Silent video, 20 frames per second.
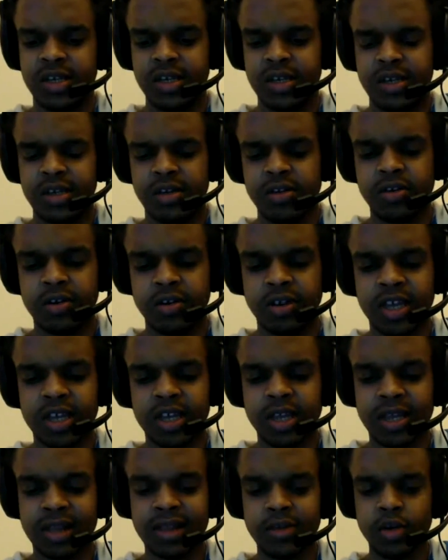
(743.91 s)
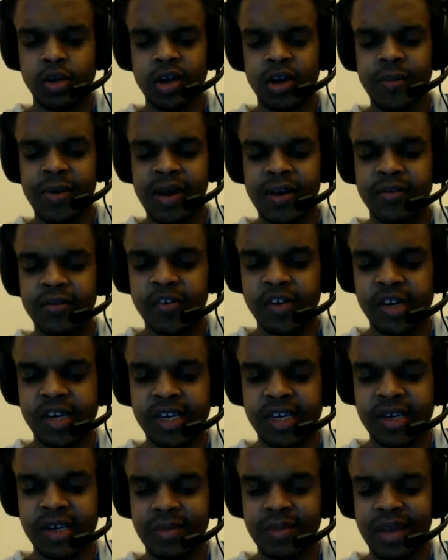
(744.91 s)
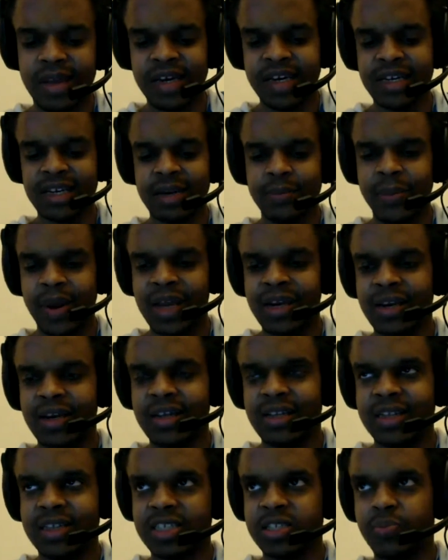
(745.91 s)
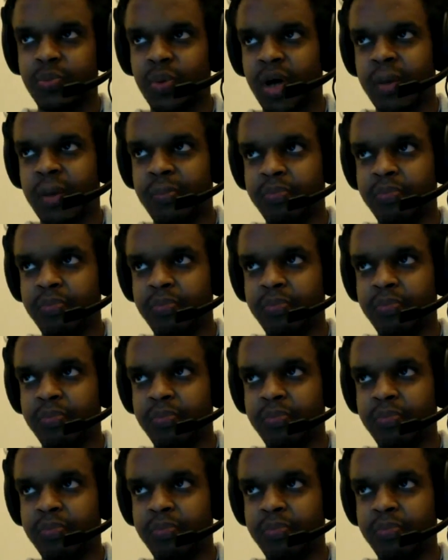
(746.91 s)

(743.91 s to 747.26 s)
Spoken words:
you know, they talk about freedom and independence, but